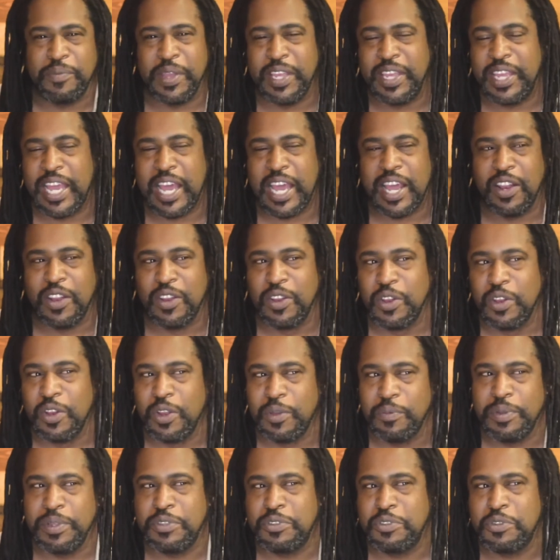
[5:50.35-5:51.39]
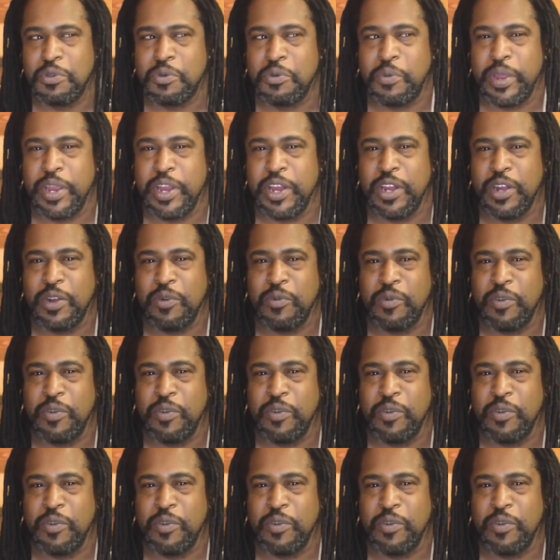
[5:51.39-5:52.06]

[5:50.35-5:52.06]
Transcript: It got a little bit too weird